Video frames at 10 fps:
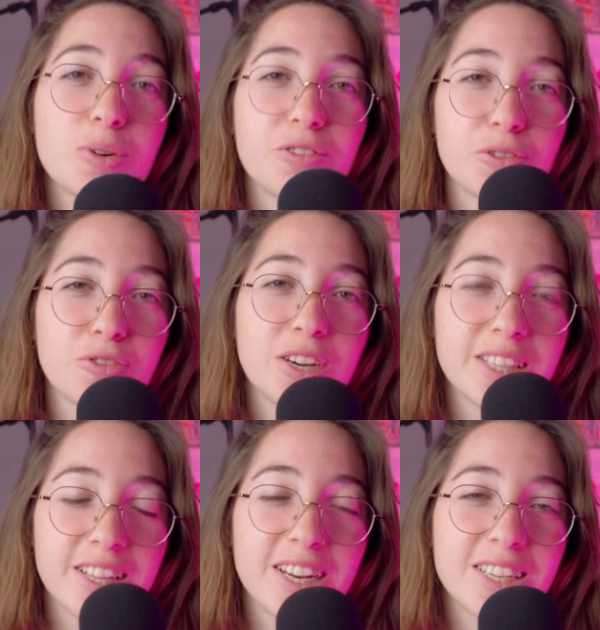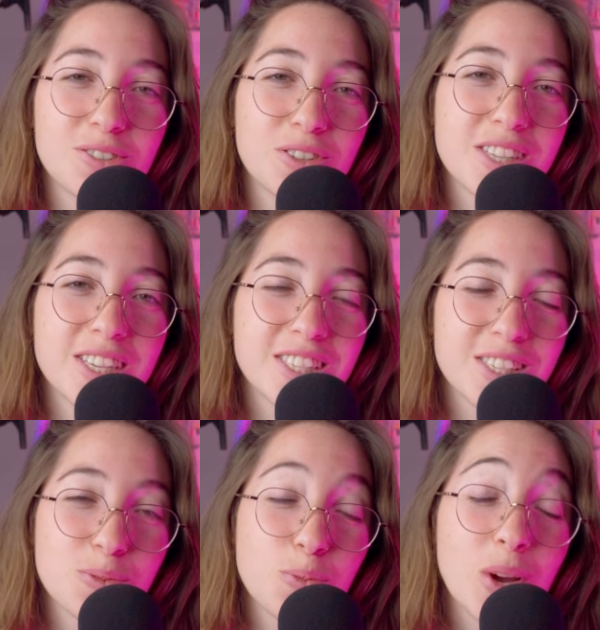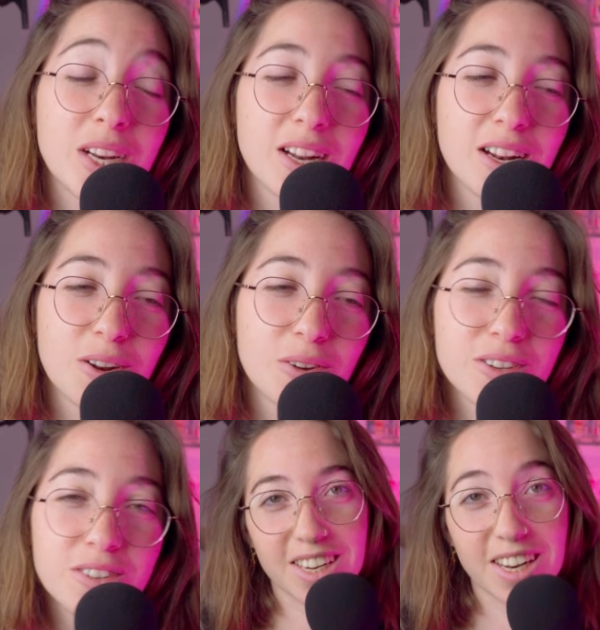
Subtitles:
if you find that interesting, just wait a little longer.